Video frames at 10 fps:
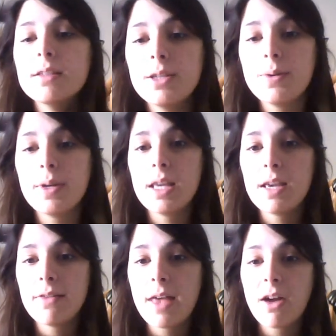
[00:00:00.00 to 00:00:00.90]
do
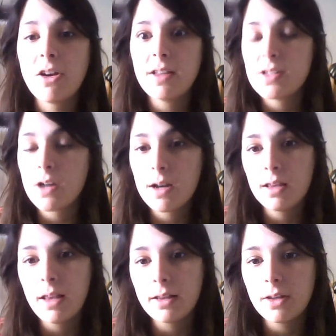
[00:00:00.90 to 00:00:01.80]
any of that or get
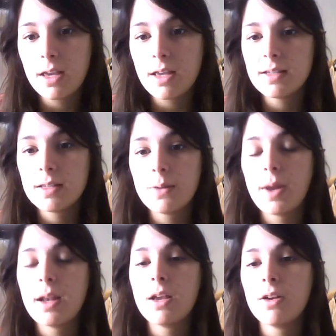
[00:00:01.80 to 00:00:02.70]
started like looking into their
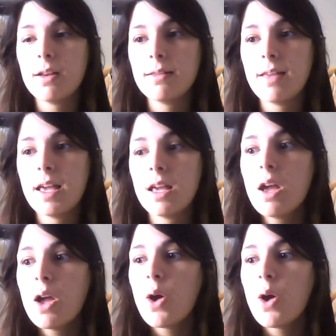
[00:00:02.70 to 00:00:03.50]
wedding or anything,